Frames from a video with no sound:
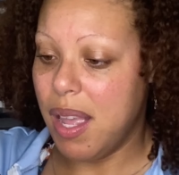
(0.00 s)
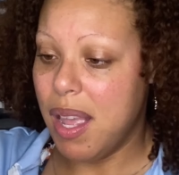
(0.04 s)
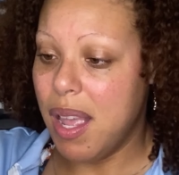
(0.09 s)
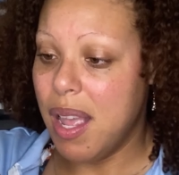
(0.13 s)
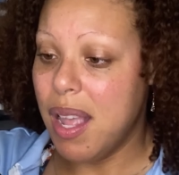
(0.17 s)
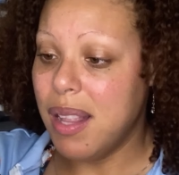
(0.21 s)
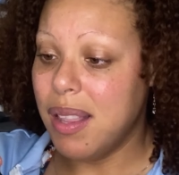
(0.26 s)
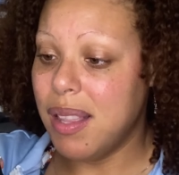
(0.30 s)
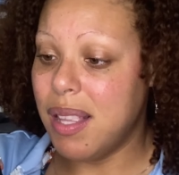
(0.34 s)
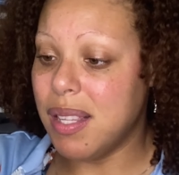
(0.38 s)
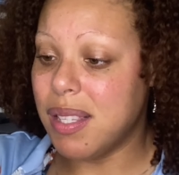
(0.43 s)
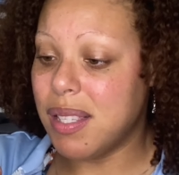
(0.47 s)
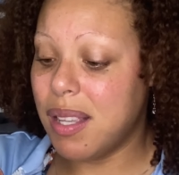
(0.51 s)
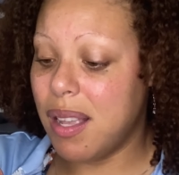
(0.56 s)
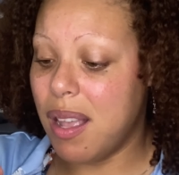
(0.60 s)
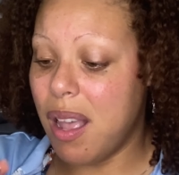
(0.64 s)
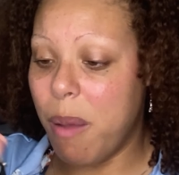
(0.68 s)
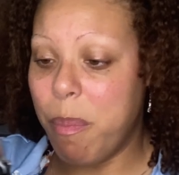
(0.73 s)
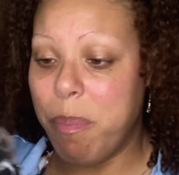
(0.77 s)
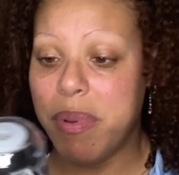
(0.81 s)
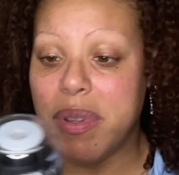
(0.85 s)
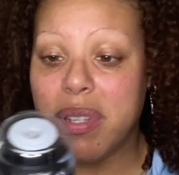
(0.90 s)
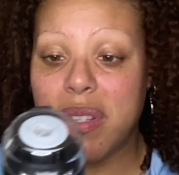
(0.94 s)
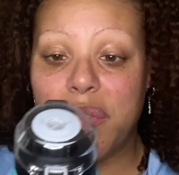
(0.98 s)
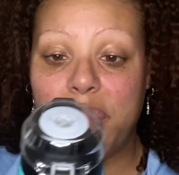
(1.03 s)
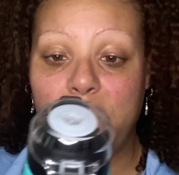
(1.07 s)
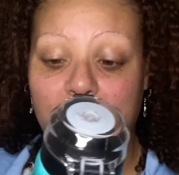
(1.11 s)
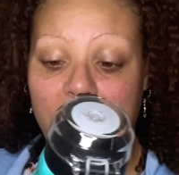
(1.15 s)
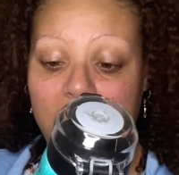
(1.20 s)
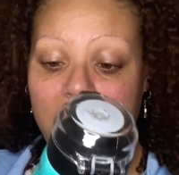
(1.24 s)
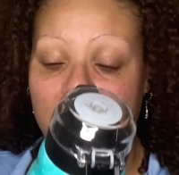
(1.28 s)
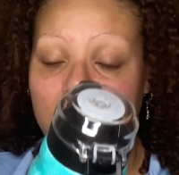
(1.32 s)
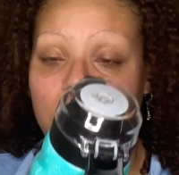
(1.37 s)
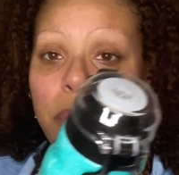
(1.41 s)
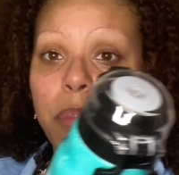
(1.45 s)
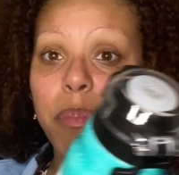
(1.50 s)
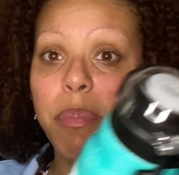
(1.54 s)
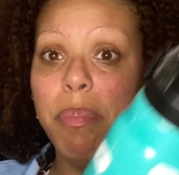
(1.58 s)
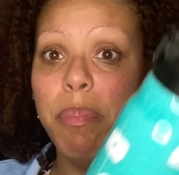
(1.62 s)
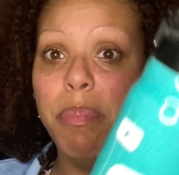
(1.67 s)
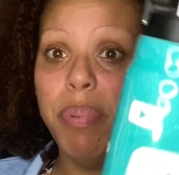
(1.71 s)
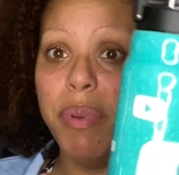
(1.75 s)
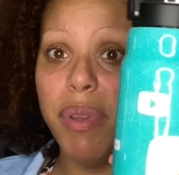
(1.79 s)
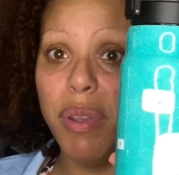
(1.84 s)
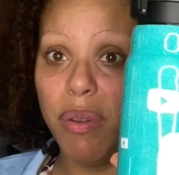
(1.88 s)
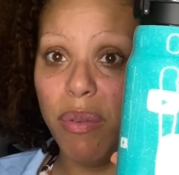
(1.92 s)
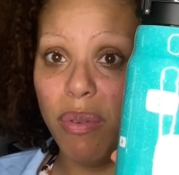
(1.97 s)
This cup is freaking
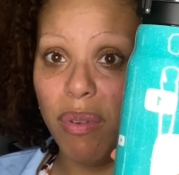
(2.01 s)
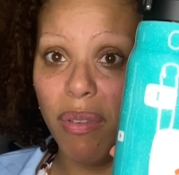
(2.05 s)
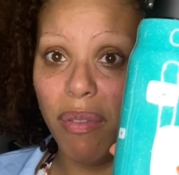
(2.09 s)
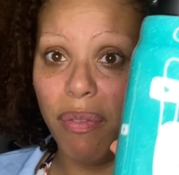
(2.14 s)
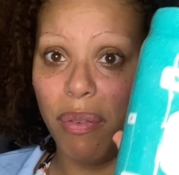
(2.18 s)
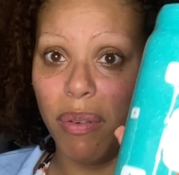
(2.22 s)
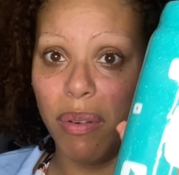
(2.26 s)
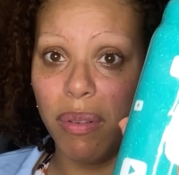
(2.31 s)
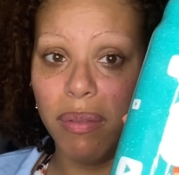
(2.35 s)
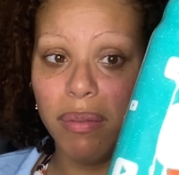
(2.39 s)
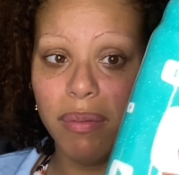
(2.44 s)
beautiful.